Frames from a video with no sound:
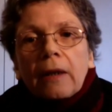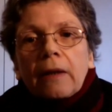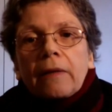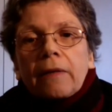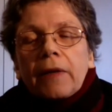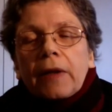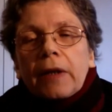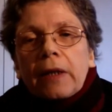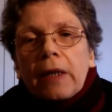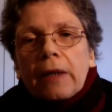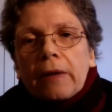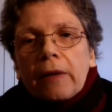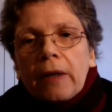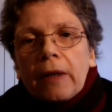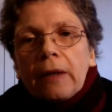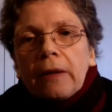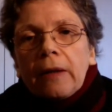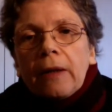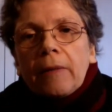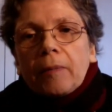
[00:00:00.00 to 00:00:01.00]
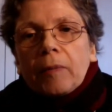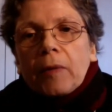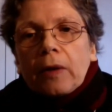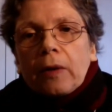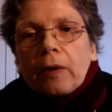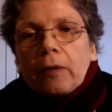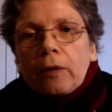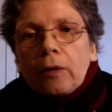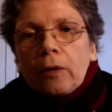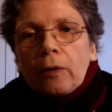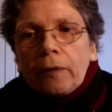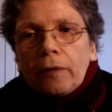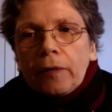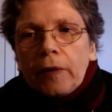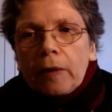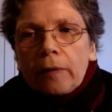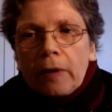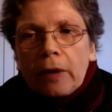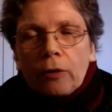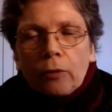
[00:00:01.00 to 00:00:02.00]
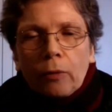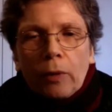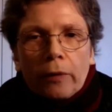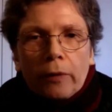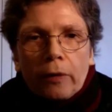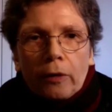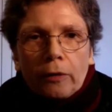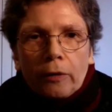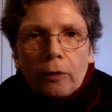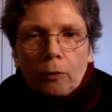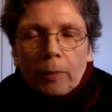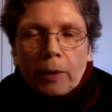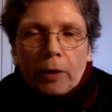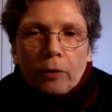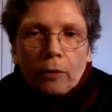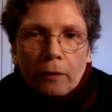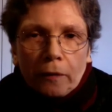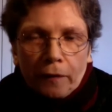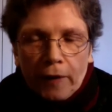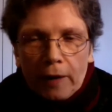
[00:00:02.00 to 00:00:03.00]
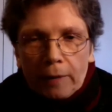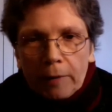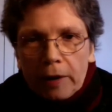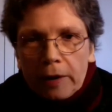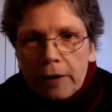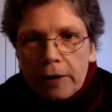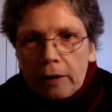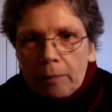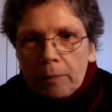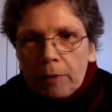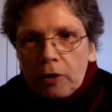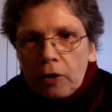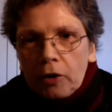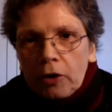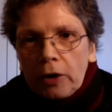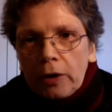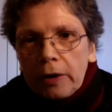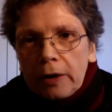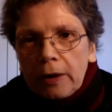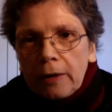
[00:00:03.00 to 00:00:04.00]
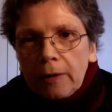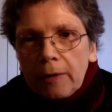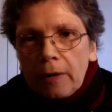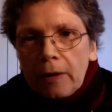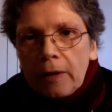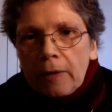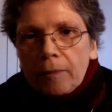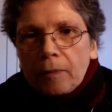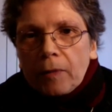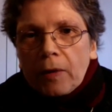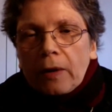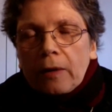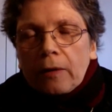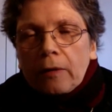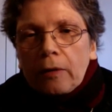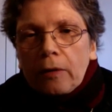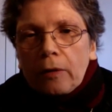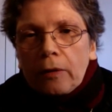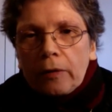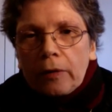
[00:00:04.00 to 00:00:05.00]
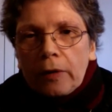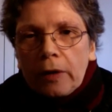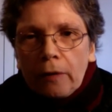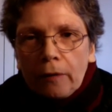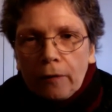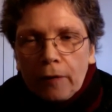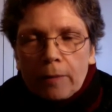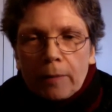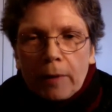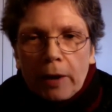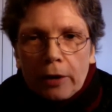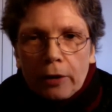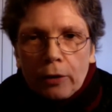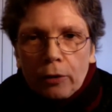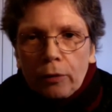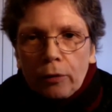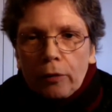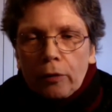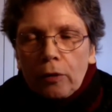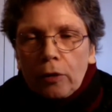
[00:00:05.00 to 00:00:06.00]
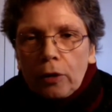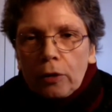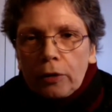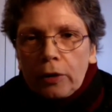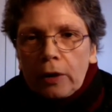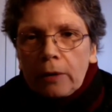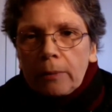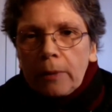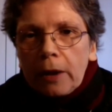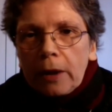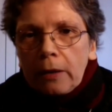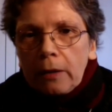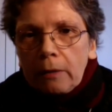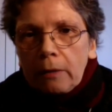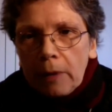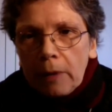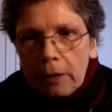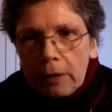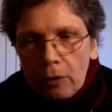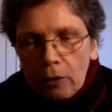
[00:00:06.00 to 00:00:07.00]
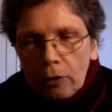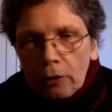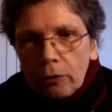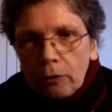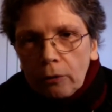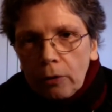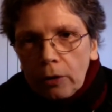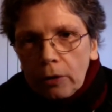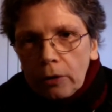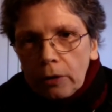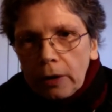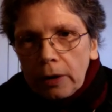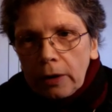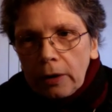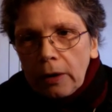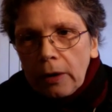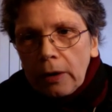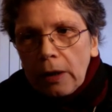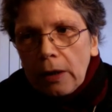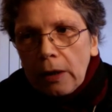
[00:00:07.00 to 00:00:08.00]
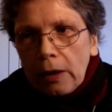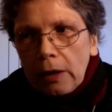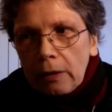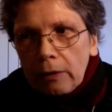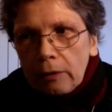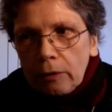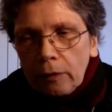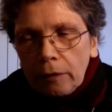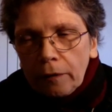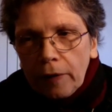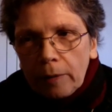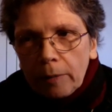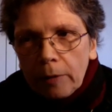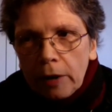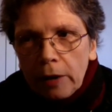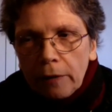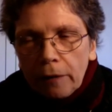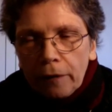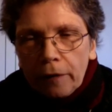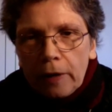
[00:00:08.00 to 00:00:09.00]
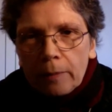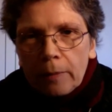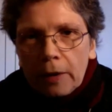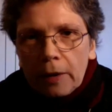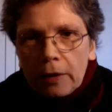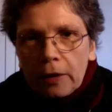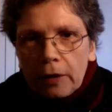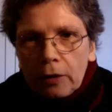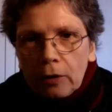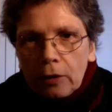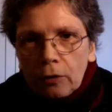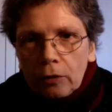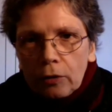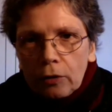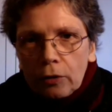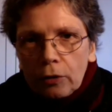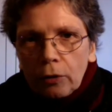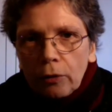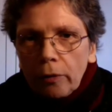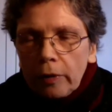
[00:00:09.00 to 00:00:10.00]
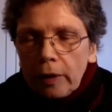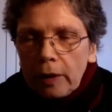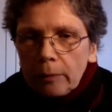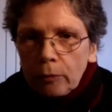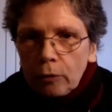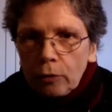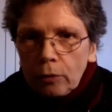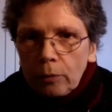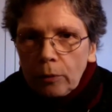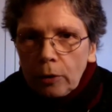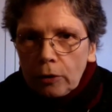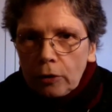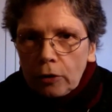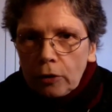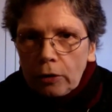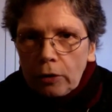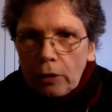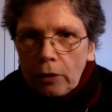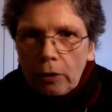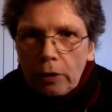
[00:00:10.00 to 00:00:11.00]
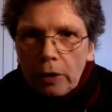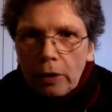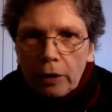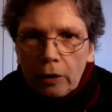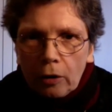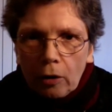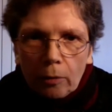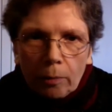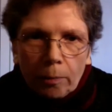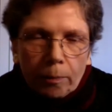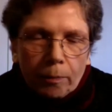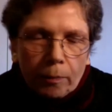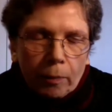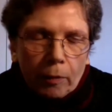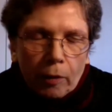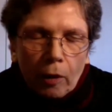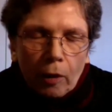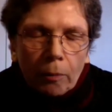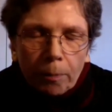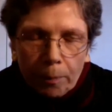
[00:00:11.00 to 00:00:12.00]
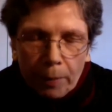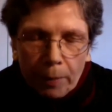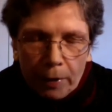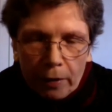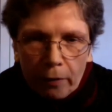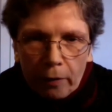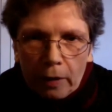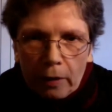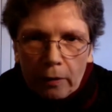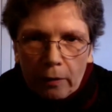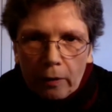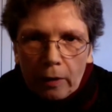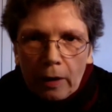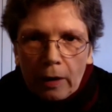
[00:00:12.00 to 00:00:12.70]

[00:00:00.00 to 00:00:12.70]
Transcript: things like that. So things that was on about the family especially. So this film I use a lot in my own work. The family film, I didn't use them too much. A little, some pieces,